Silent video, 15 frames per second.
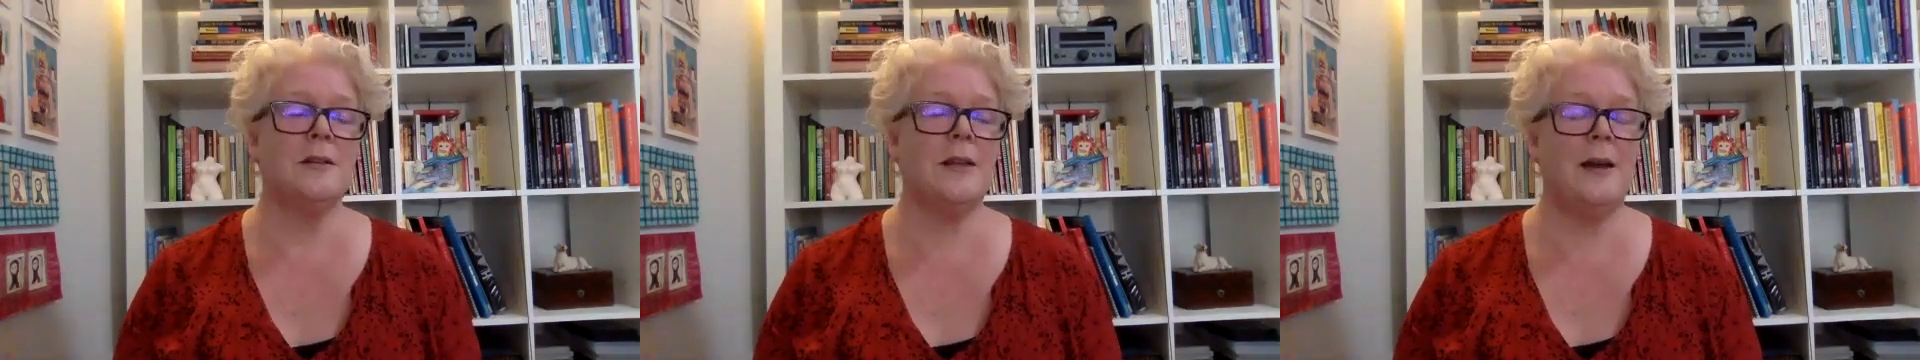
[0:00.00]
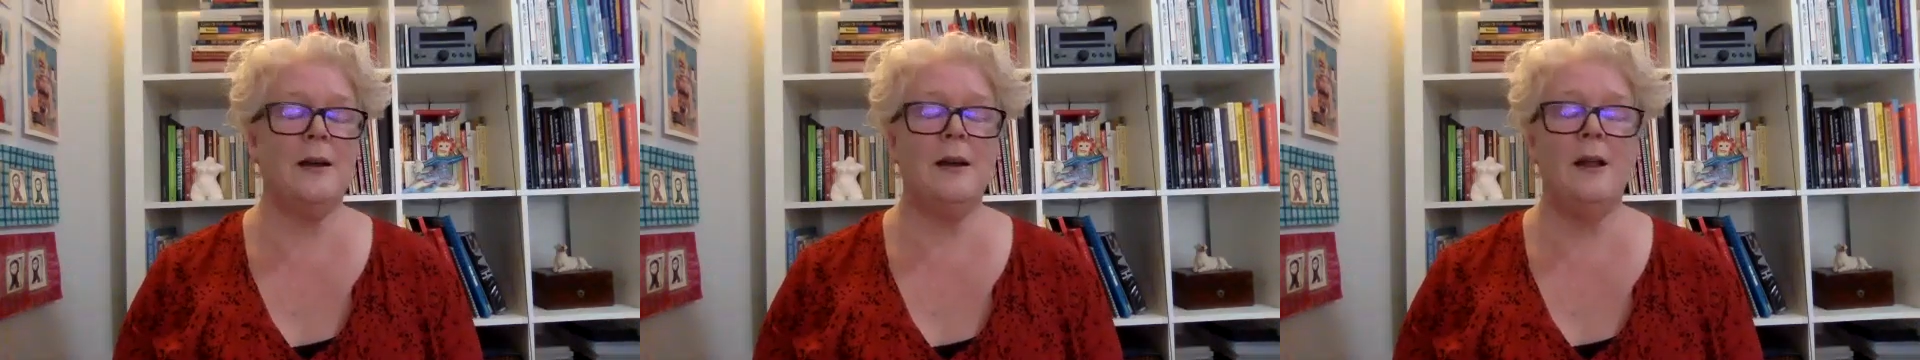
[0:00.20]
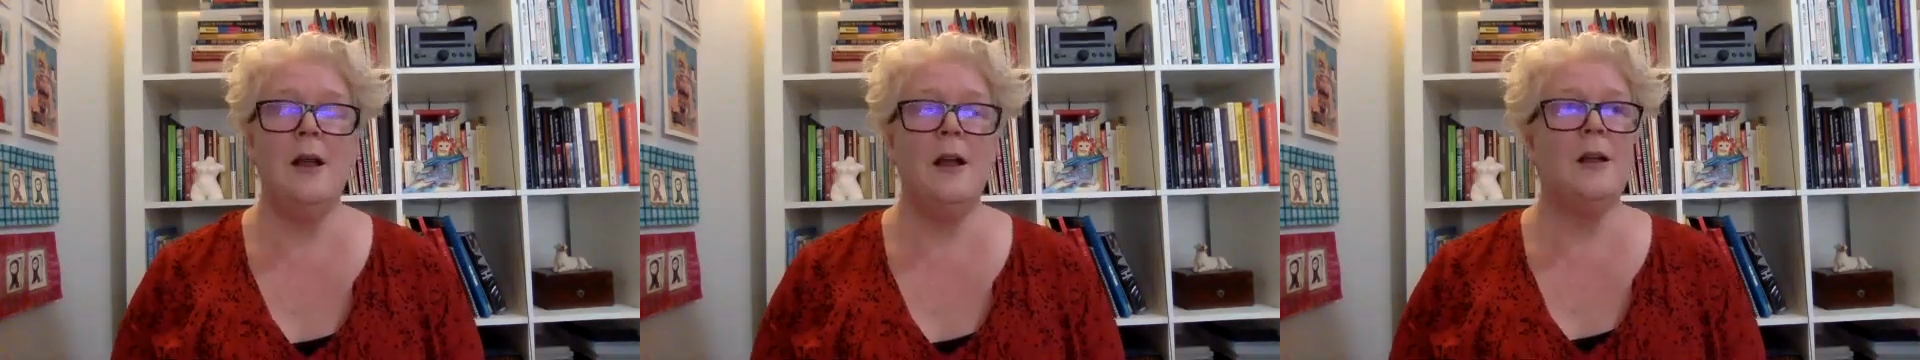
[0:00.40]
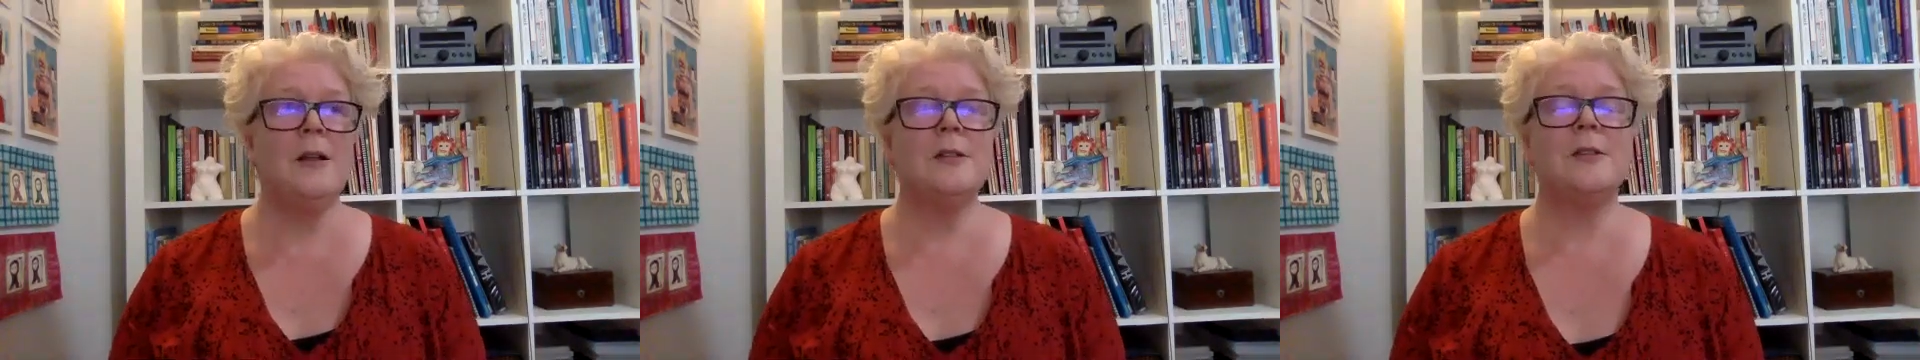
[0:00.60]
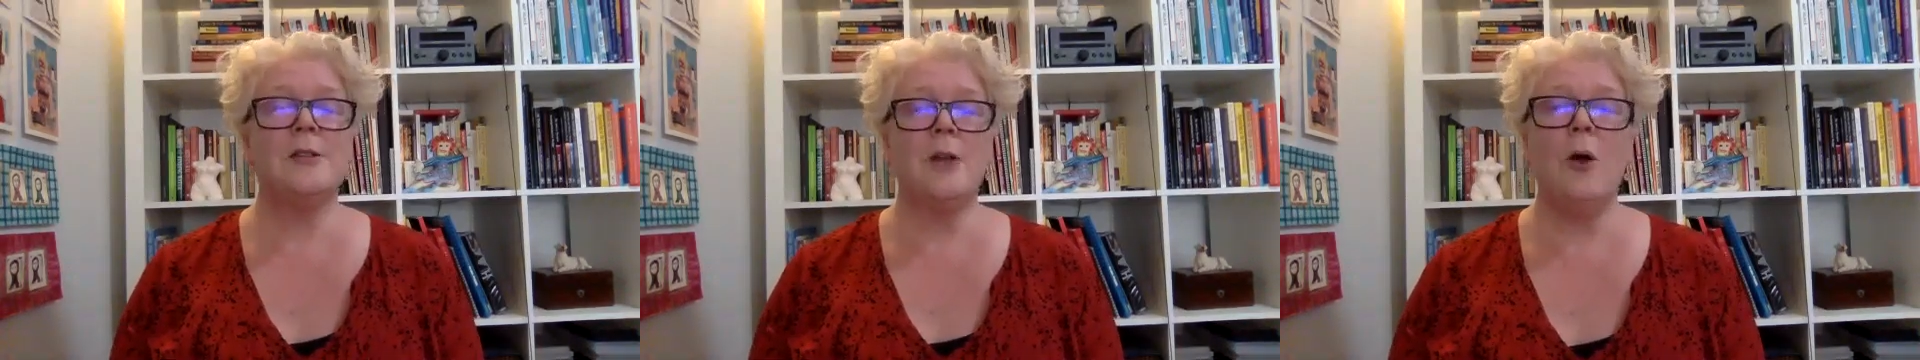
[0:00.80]
And
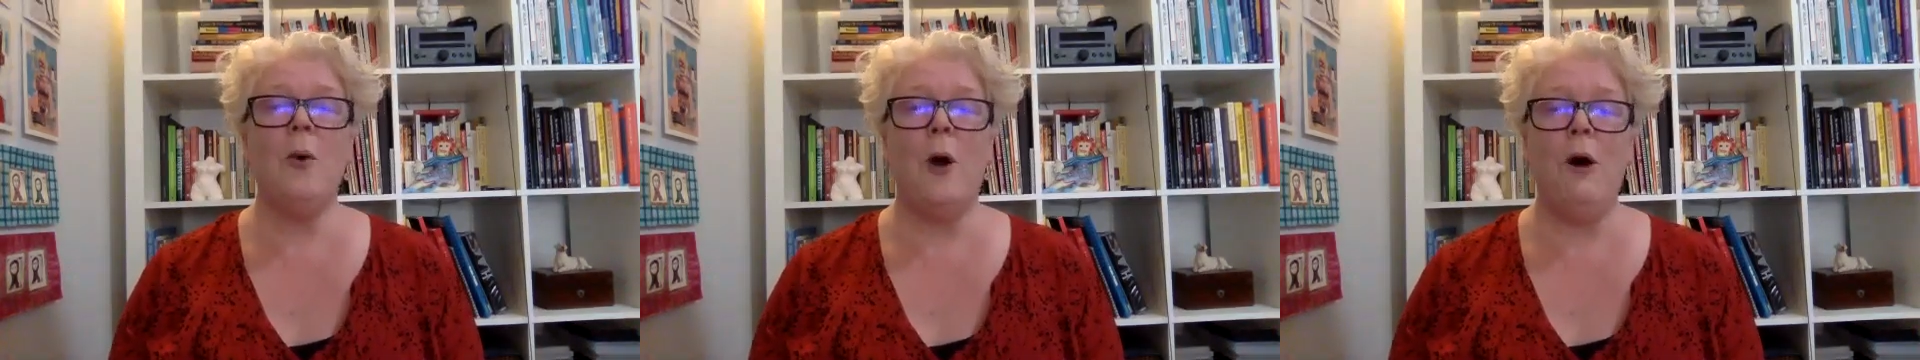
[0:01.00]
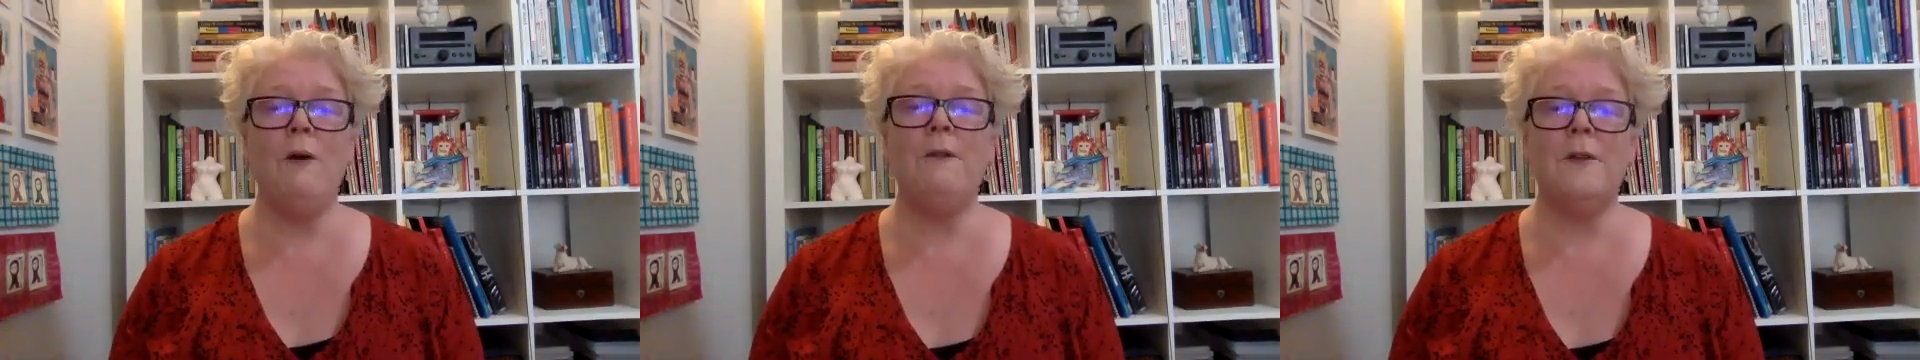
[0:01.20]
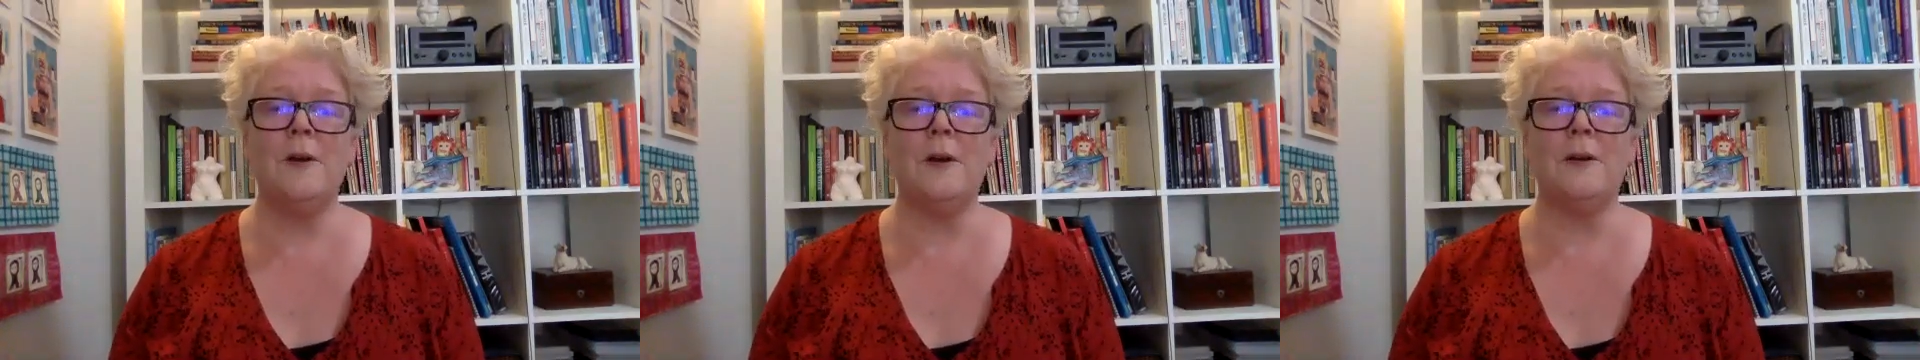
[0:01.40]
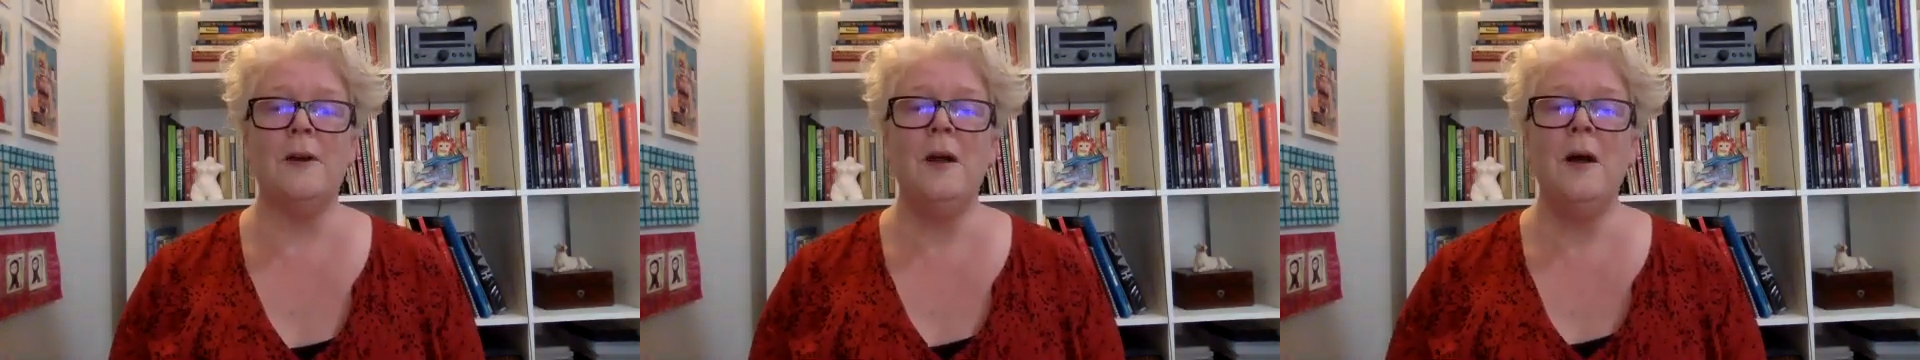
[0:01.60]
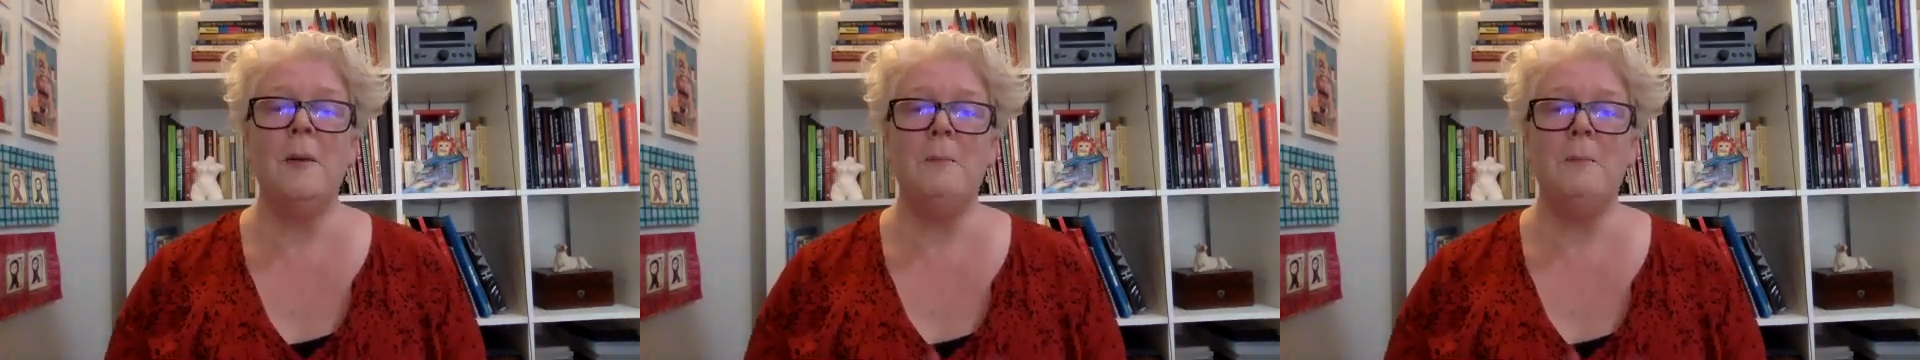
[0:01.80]
so often